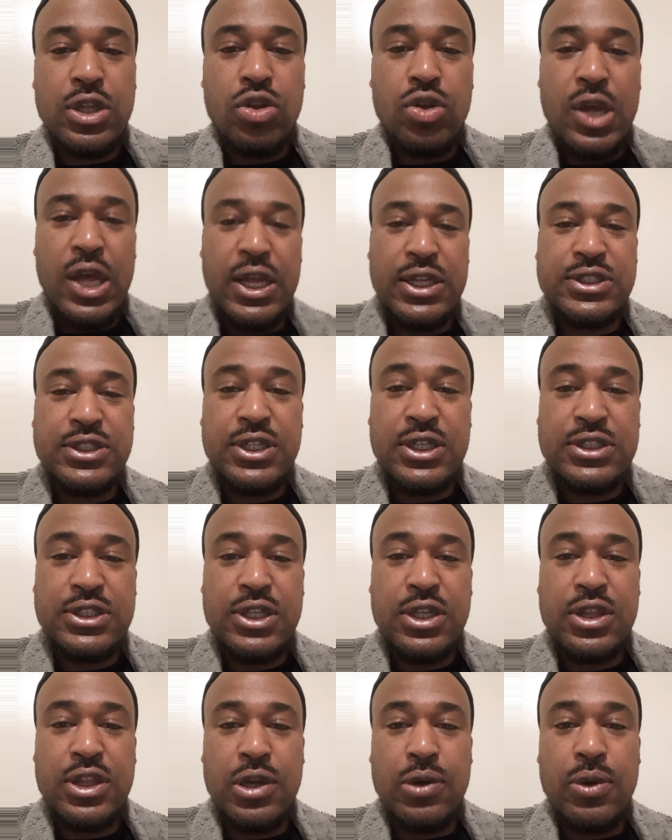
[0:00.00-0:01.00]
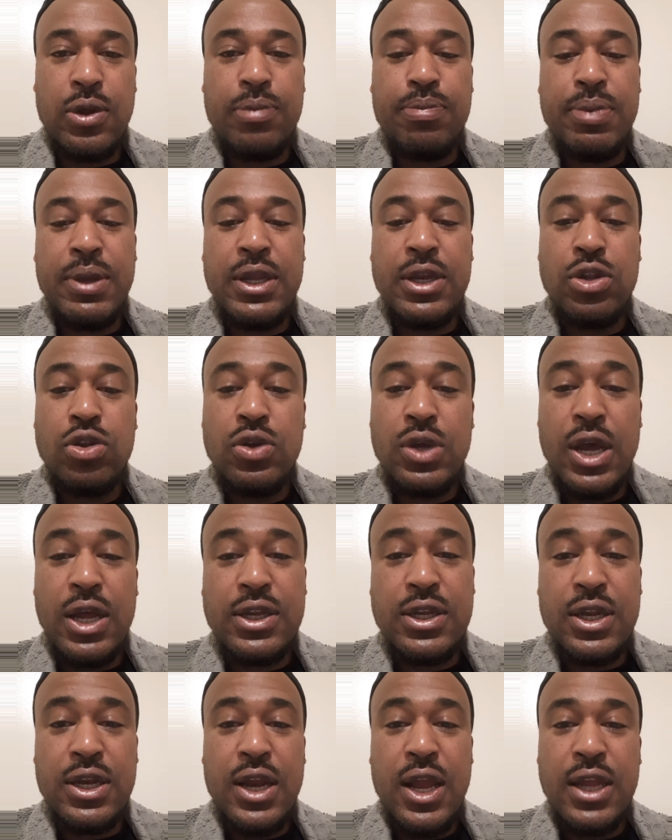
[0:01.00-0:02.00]
You got 60 etheric being and you got
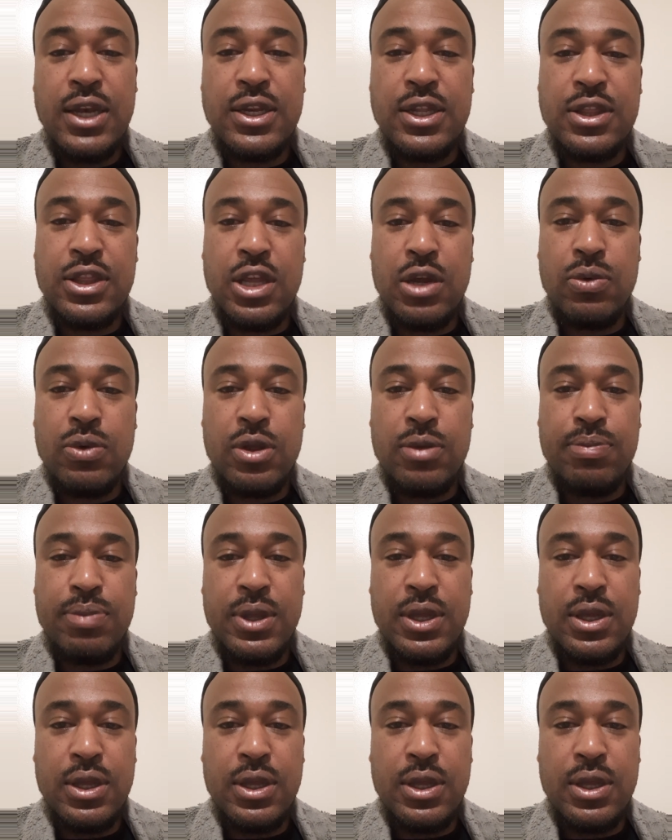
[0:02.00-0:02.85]
the 90 etheric being.